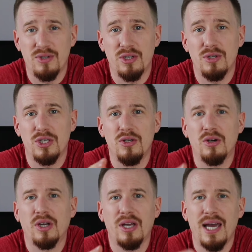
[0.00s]
so it's
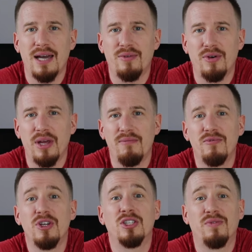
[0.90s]
not going to have all
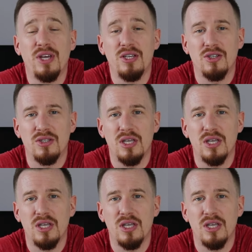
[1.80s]
them rich features